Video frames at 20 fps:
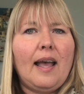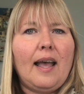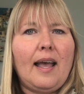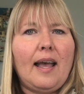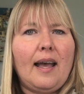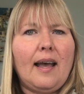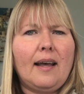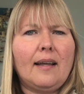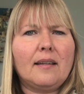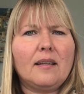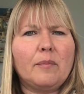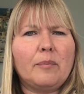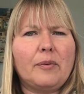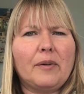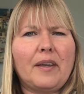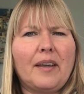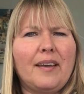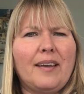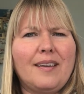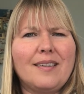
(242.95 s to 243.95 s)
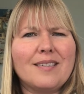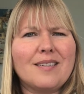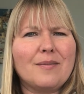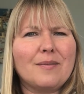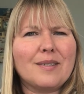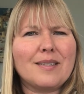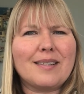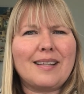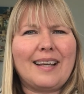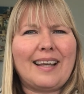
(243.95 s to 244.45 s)
And the booking agent
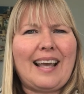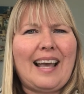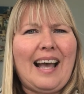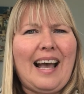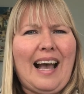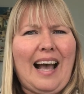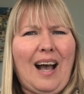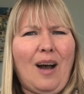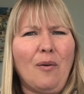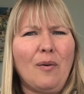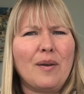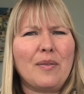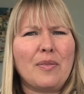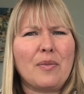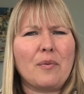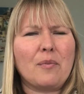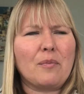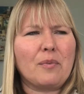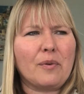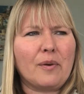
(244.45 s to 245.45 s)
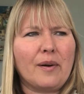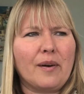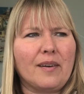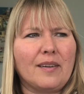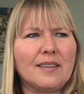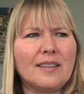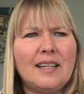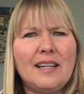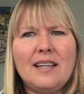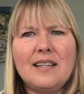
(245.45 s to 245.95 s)
was like, how in the
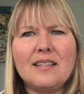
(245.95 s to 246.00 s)
world